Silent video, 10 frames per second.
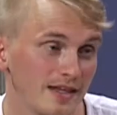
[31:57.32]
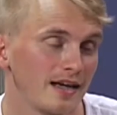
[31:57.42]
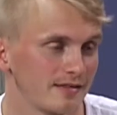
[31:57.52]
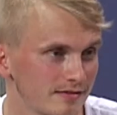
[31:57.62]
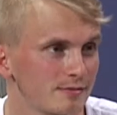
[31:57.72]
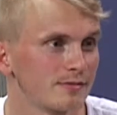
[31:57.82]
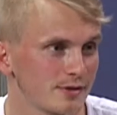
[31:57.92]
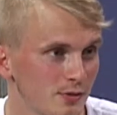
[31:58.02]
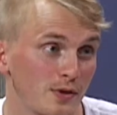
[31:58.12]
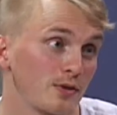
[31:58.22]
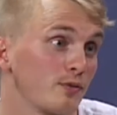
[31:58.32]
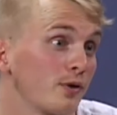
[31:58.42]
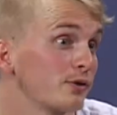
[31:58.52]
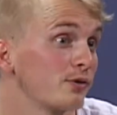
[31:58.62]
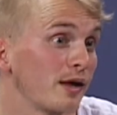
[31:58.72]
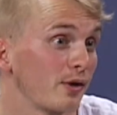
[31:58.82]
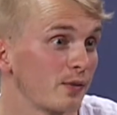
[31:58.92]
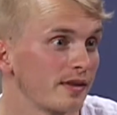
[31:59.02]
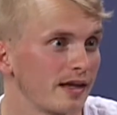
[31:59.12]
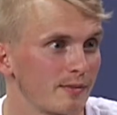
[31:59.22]
Yeah. So we could work together
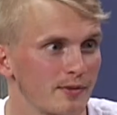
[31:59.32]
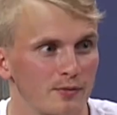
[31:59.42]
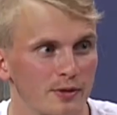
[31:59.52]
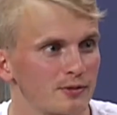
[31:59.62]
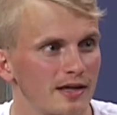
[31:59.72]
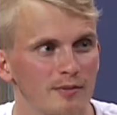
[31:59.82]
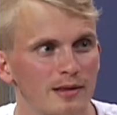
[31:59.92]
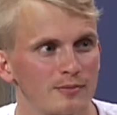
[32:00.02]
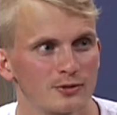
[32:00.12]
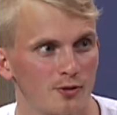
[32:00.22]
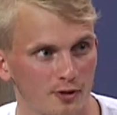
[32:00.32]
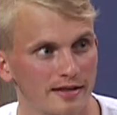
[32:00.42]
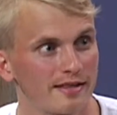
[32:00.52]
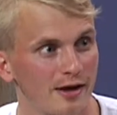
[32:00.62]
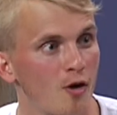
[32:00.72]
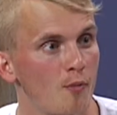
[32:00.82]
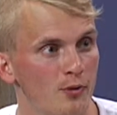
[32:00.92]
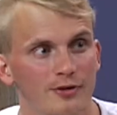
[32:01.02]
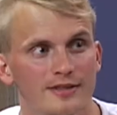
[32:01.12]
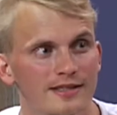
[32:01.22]
with them, and we could help them to connect their
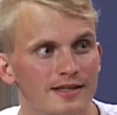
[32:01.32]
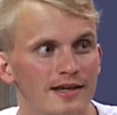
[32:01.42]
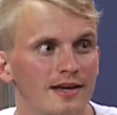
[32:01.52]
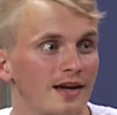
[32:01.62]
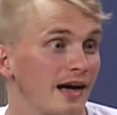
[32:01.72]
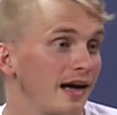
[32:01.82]
community, mm.